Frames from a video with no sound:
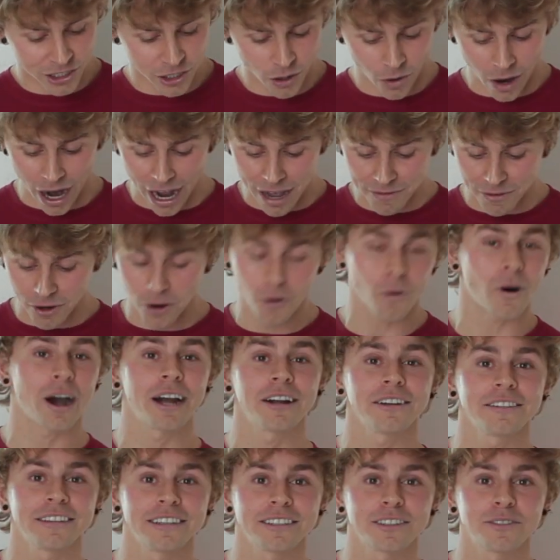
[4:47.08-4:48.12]
So I've
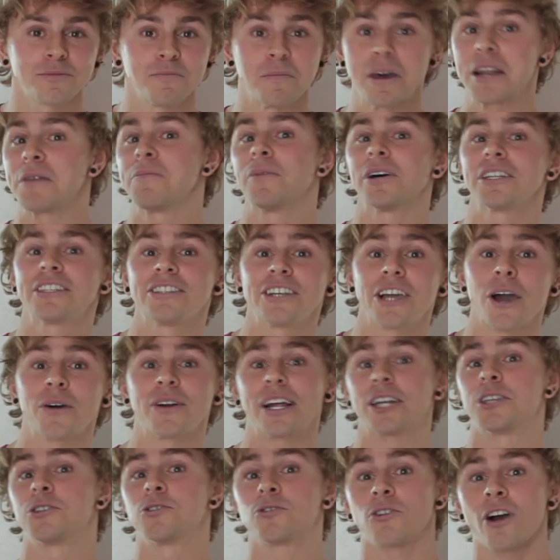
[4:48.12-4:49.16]
acquired this many months
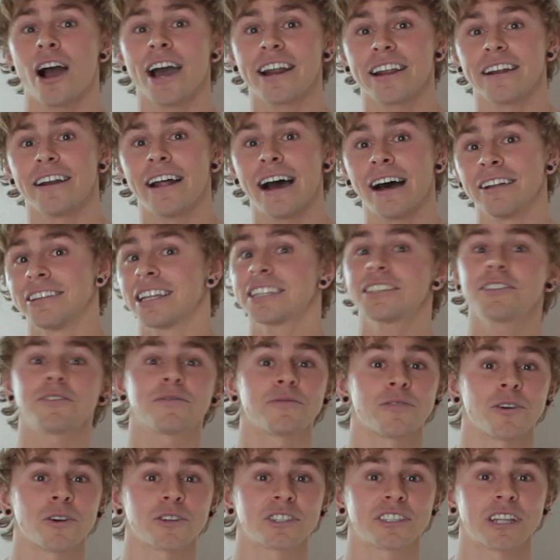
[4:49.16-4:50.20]
ago and I dried it out, and that's
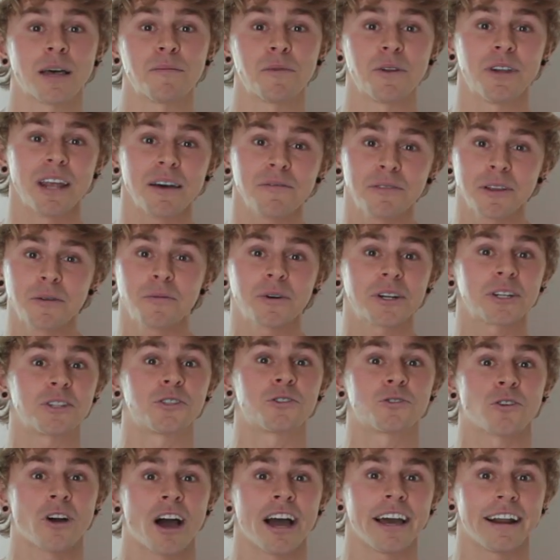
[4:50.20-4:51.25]
the first step. You definitely want
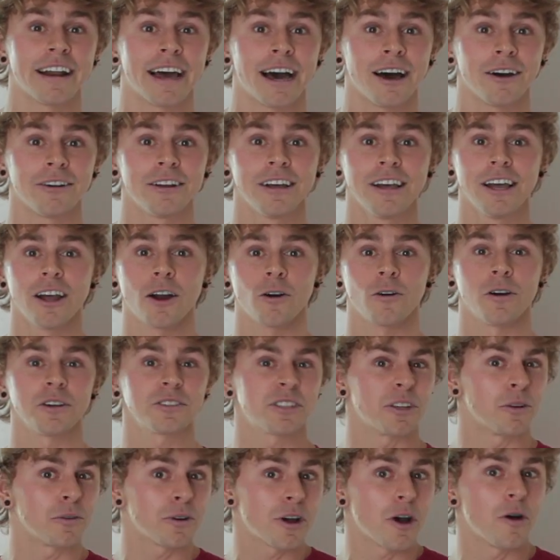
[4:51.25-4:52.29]
to dry it out or
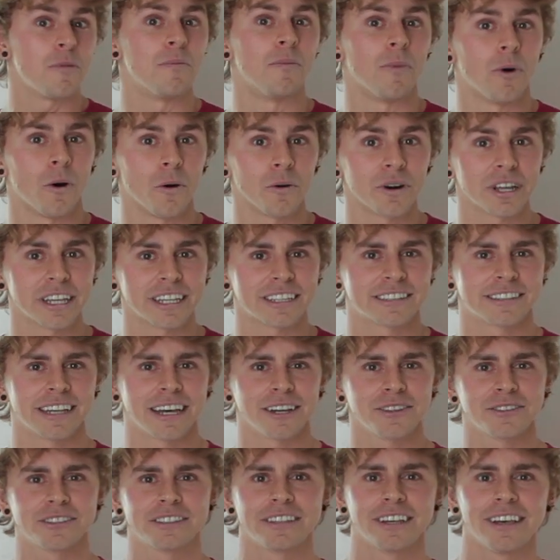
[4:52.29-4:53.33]
else it'll go moldy. It
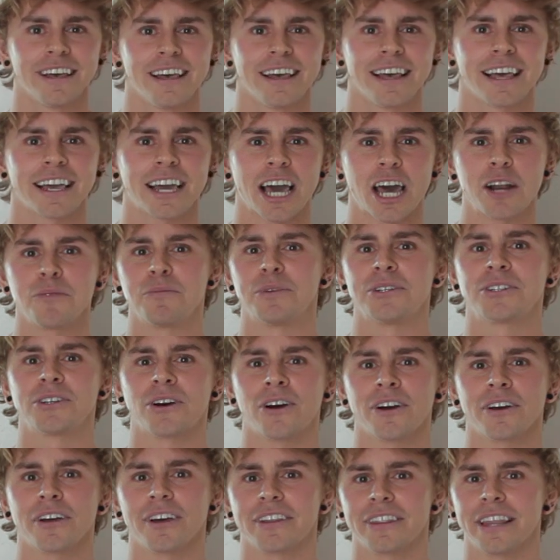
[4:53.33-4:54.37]
sounds kind of
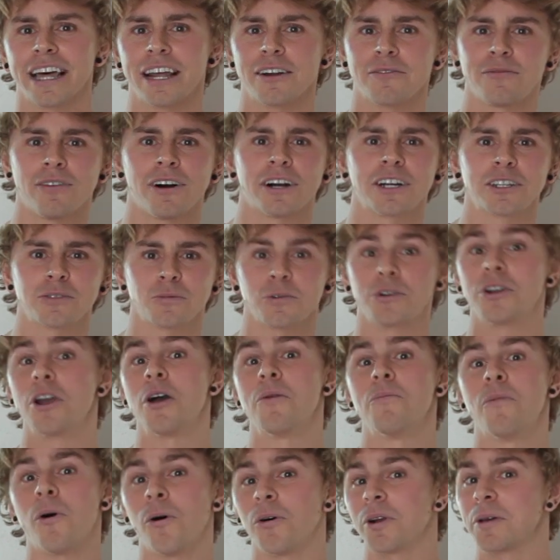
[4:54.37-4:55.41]
bizarre that a fungus
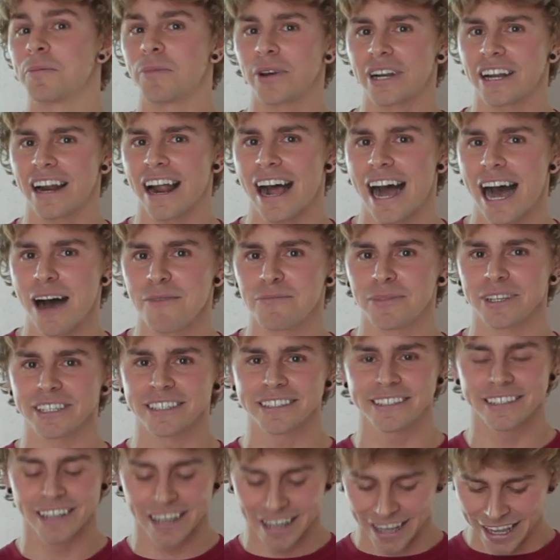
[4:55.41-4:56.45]
would go moldy, but it
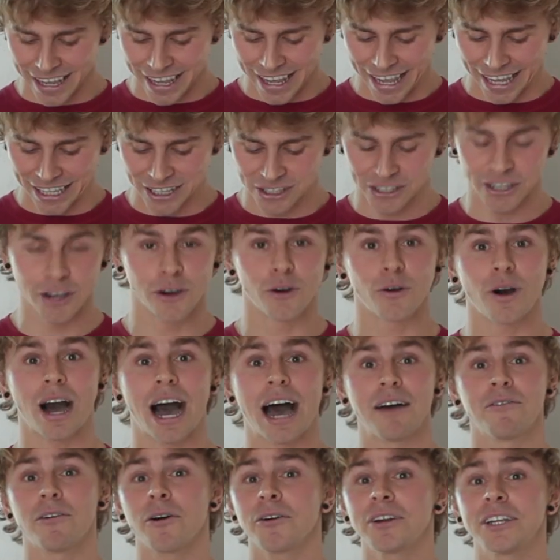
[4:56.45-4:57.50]
happens. And
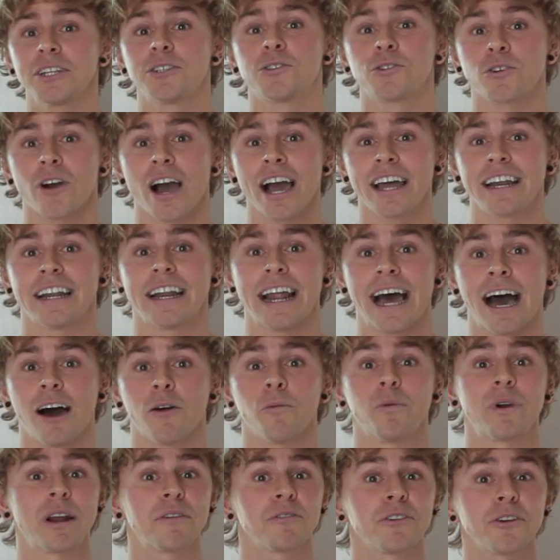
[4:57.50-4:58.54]
so I've already dried it
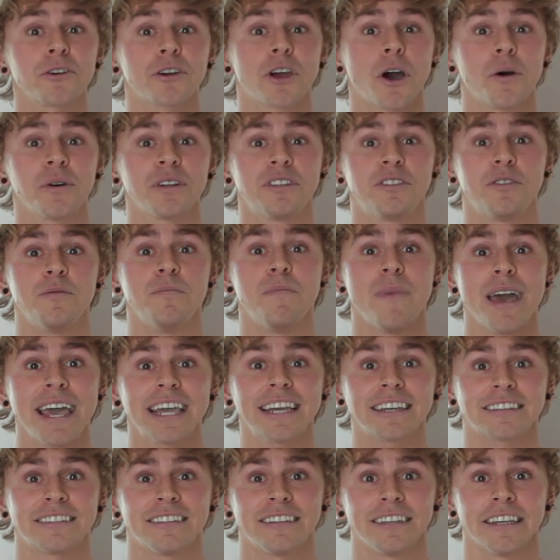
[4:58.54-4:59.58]
out. And whenever you're going to
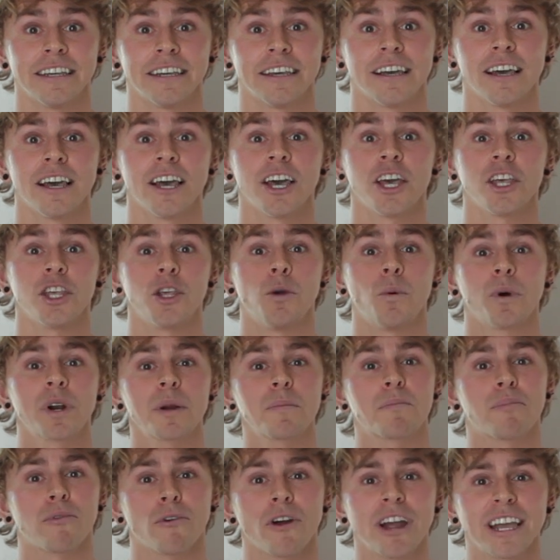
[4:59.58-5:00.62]
make a tea, you
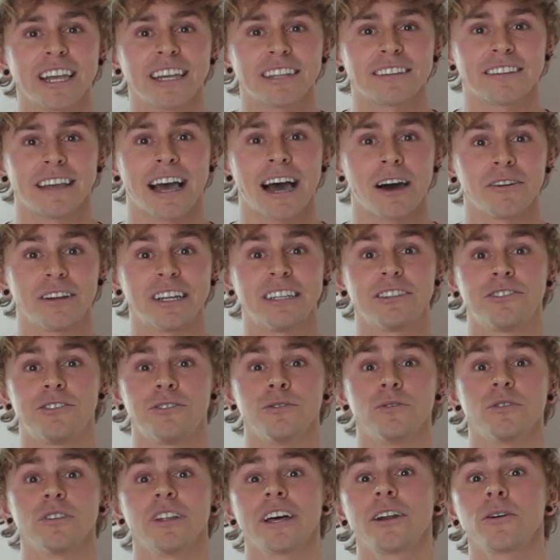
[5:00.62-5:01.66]
want to break it down
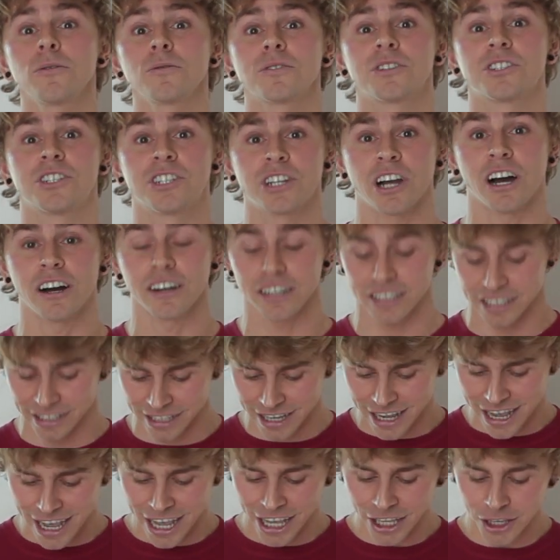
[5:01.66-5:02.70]
into little
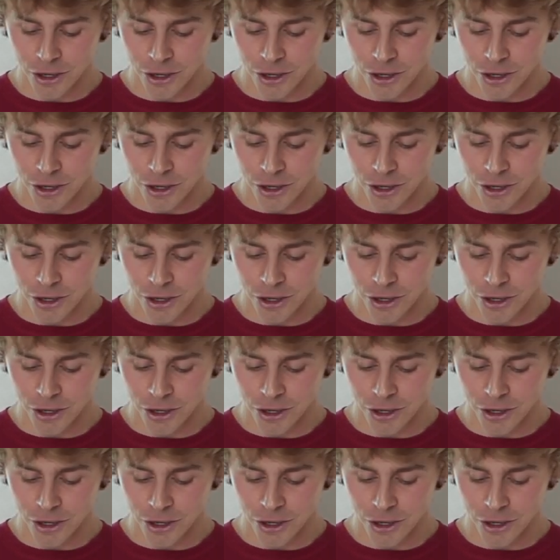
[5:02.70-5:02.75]
chunks.